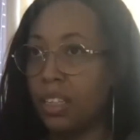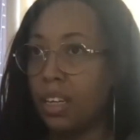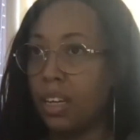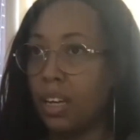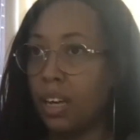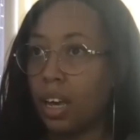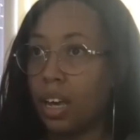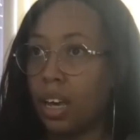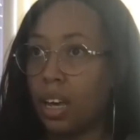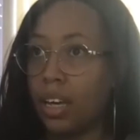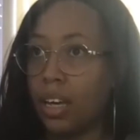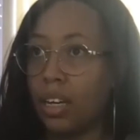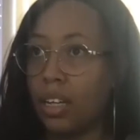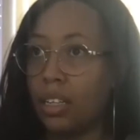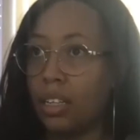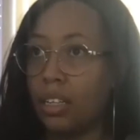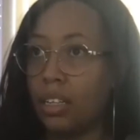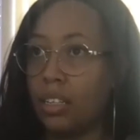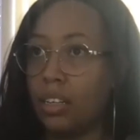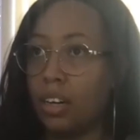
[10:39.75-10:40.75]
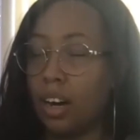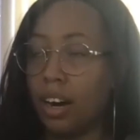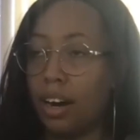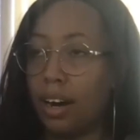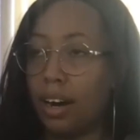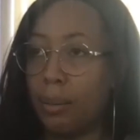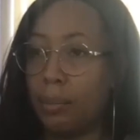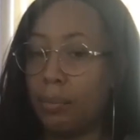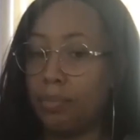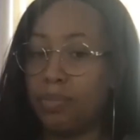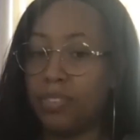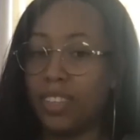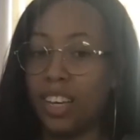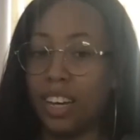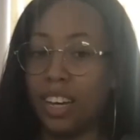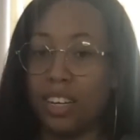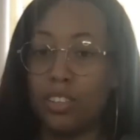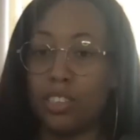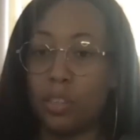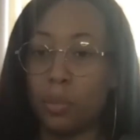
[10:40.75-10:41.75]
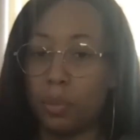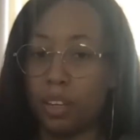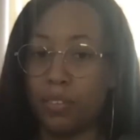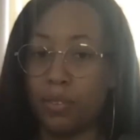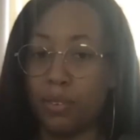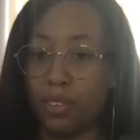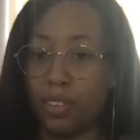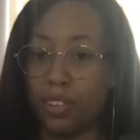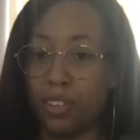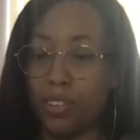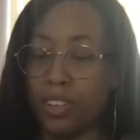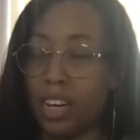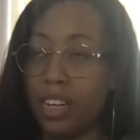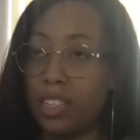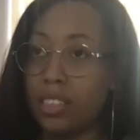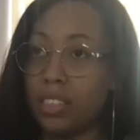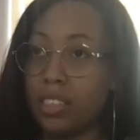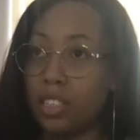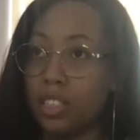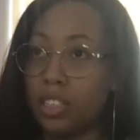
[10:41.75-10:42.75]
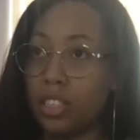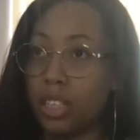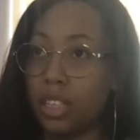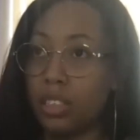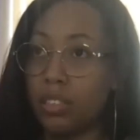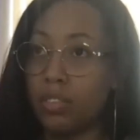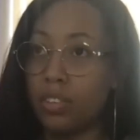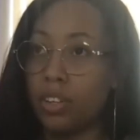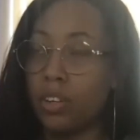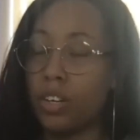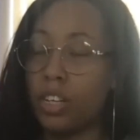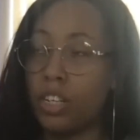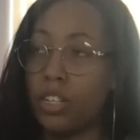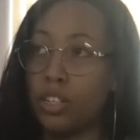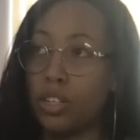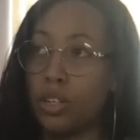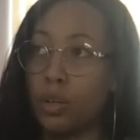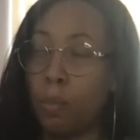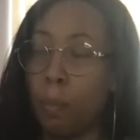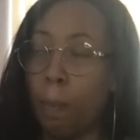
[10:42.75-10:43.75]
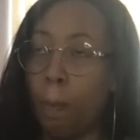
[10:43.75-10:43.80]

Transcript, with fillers: Oh. And um, yeah, I used to play for the United States Chess Federation.